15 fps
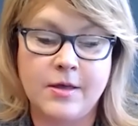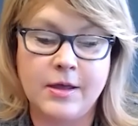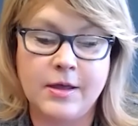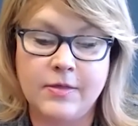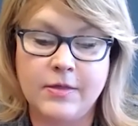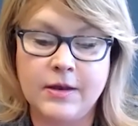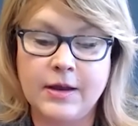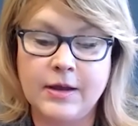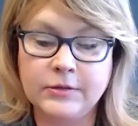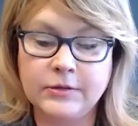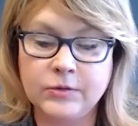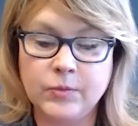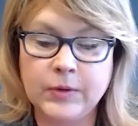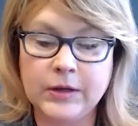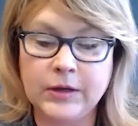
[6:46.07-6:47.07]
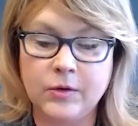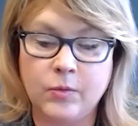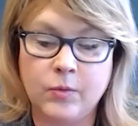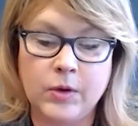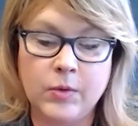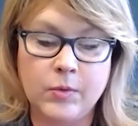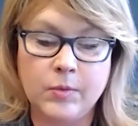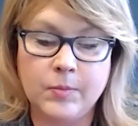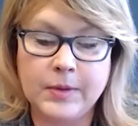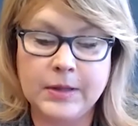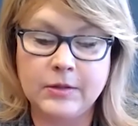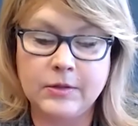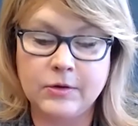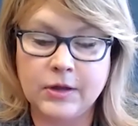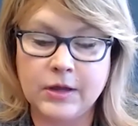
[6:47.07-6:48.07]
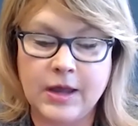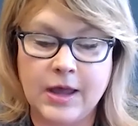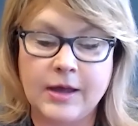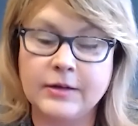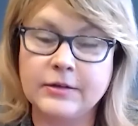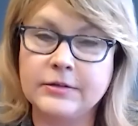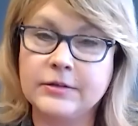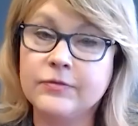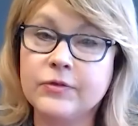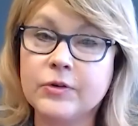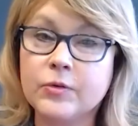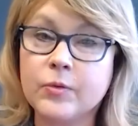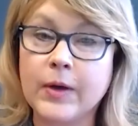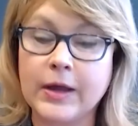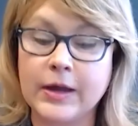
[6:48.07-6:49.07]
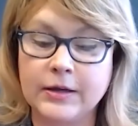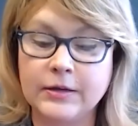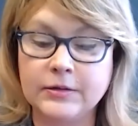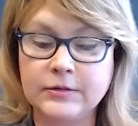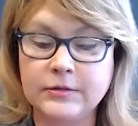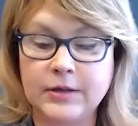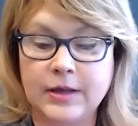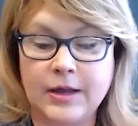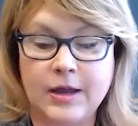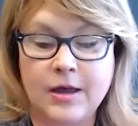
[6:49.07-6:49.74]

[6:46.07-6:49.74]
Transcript: In the next week, we will be looking at different ways